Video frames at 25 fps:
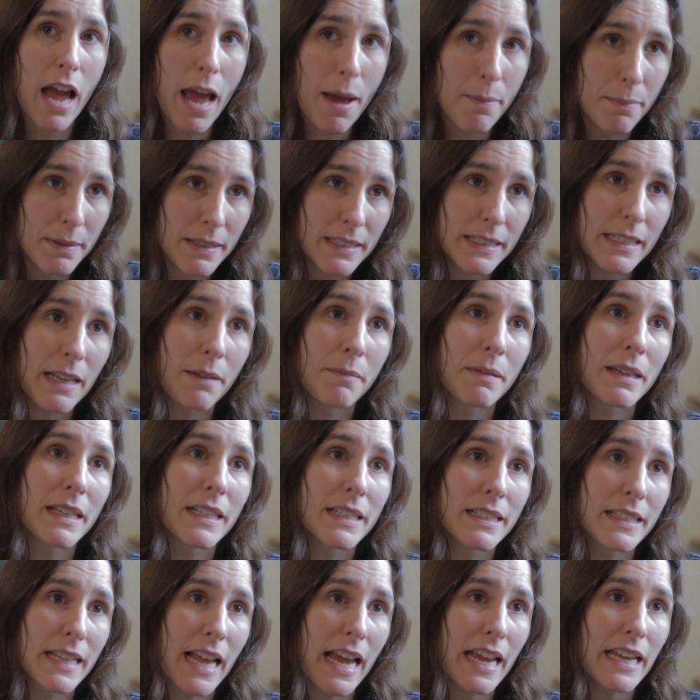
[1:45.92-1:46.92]
epistemic
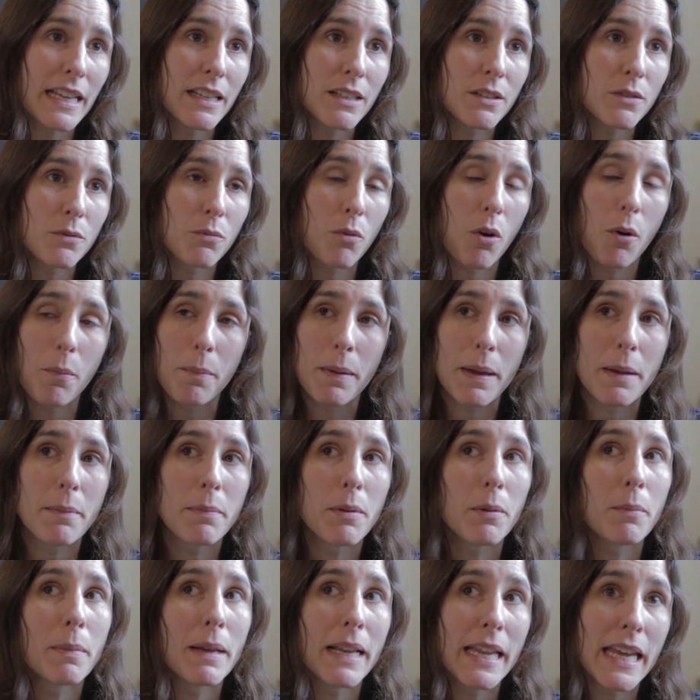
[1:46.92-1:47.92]
state, what
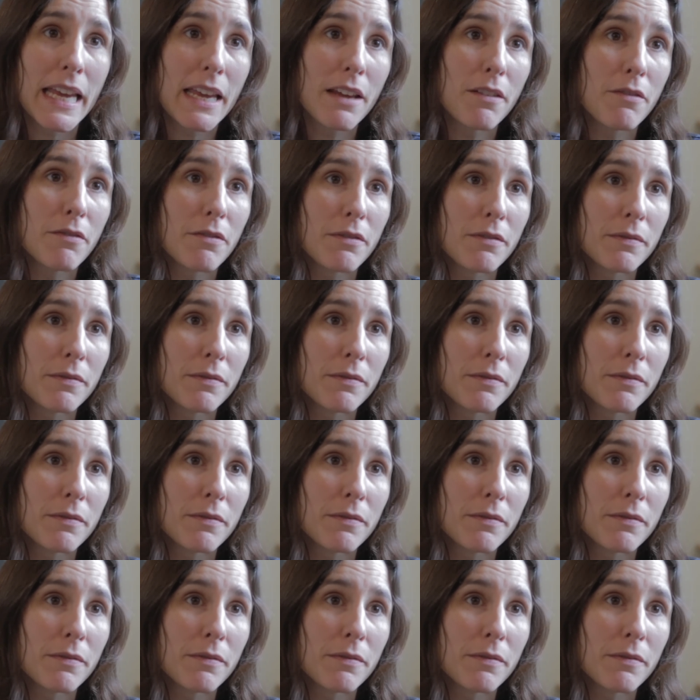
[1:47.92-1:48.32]
people believe.